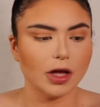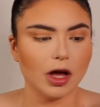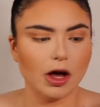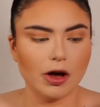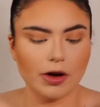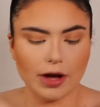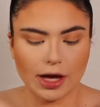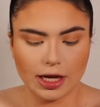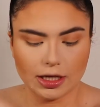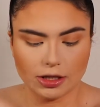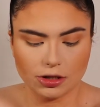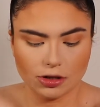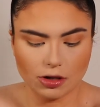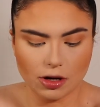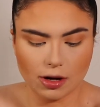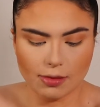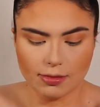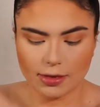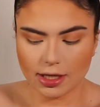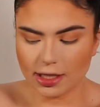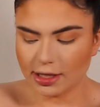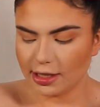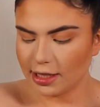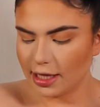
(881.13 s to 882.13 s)
Okay, so I'm
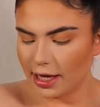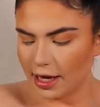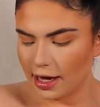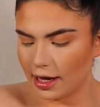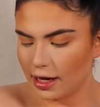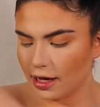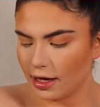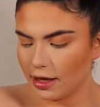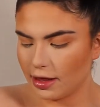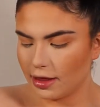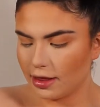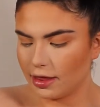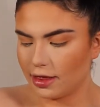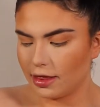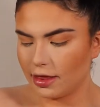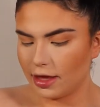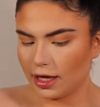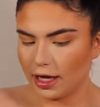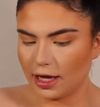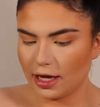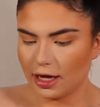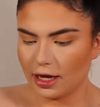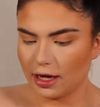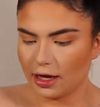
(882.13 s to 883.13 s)
gonna take
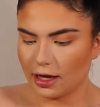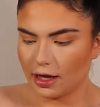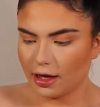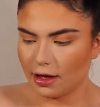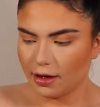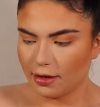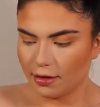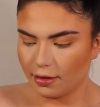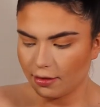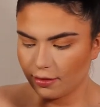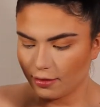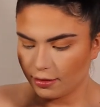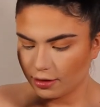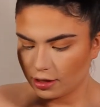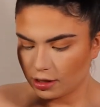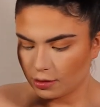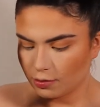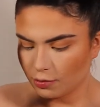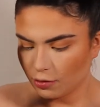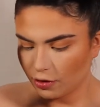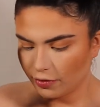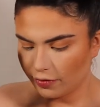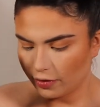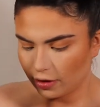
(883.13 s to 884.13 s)
the this
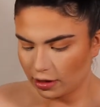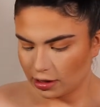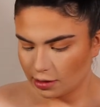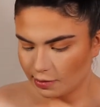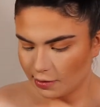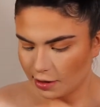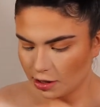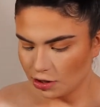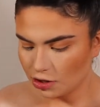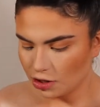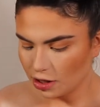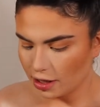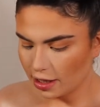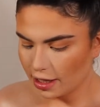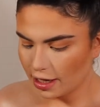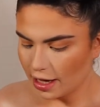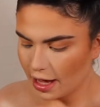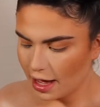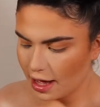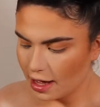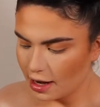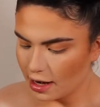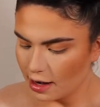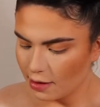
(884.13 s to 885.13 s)
Morphe sponge
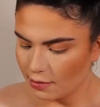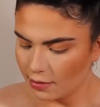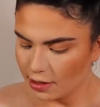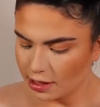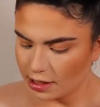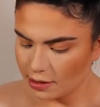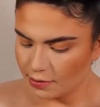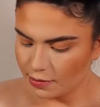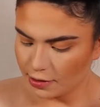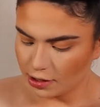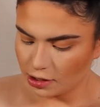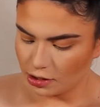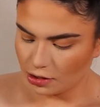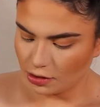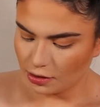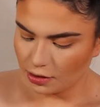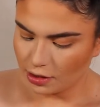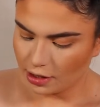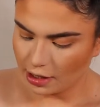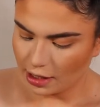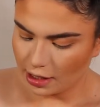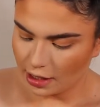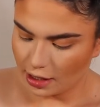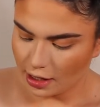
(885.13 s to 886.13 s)
again. I'm going to dip into
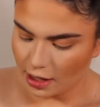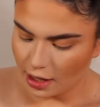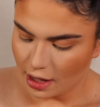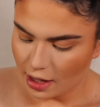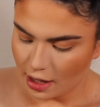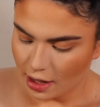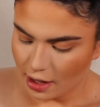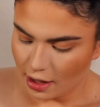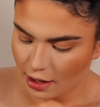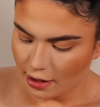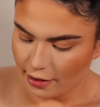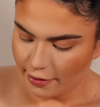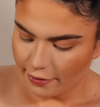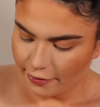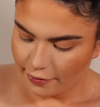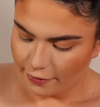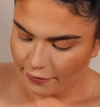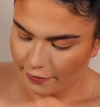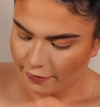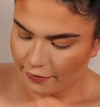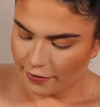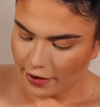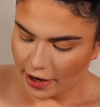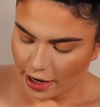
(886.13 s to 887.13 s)
the
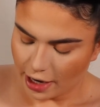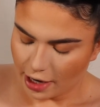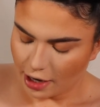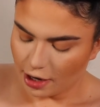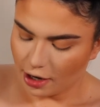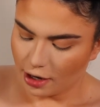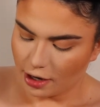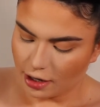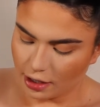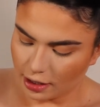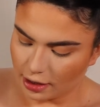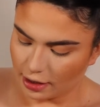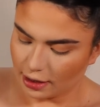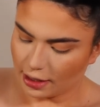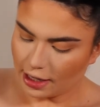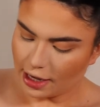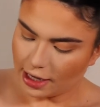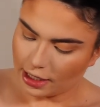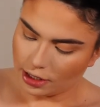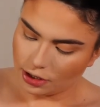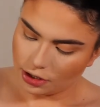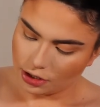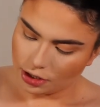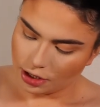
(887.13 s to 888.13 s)
fair
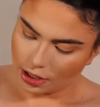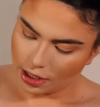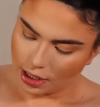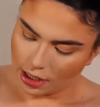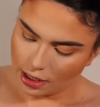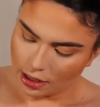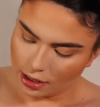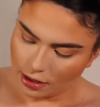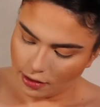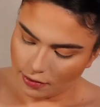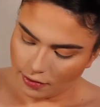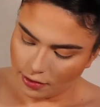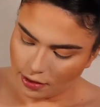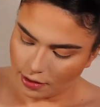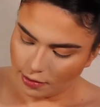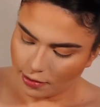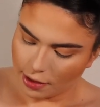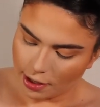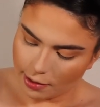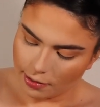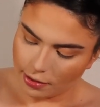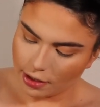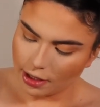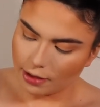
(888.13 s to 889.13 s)
light shade of the
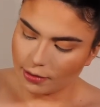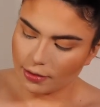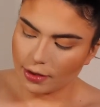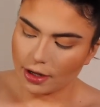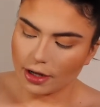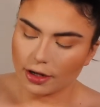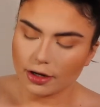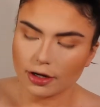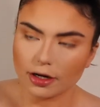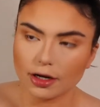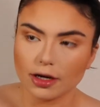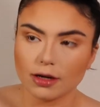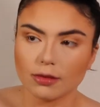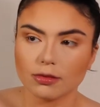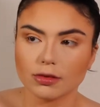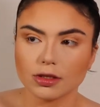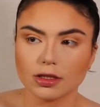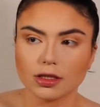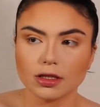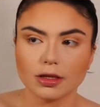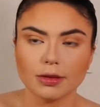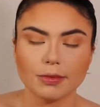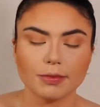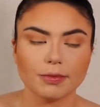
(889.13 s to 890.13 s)
Maybelline powder. I'm
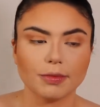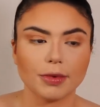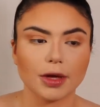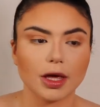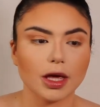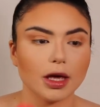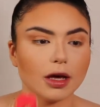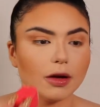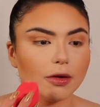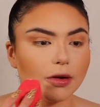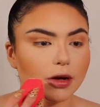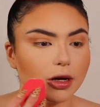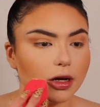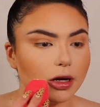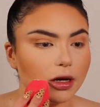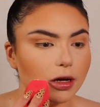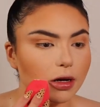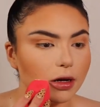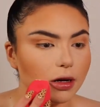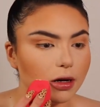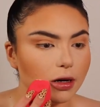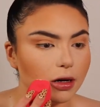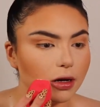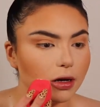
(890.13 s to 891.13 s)
just going to bake right
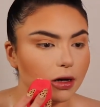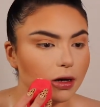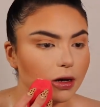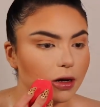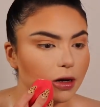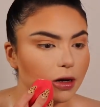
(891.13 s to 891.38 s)
here.